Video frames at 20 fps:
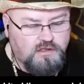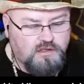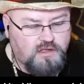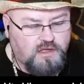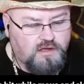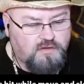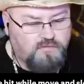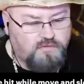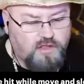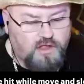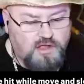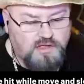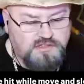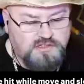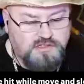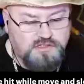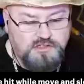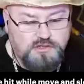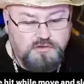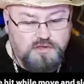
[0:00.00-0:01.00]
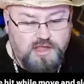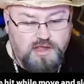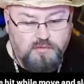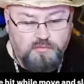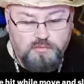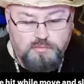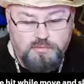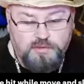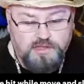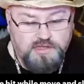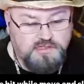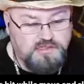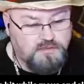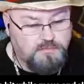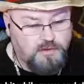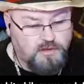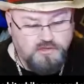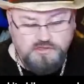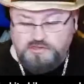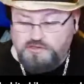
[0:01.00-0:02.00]
You have losses, you can't replace
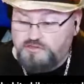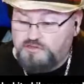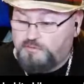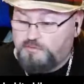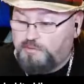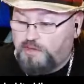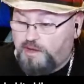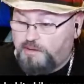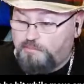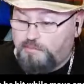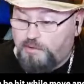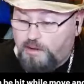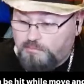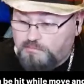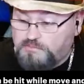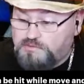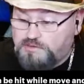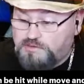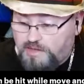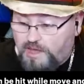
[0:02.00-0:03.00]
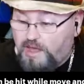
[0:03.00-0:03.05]
them. Also supply problems.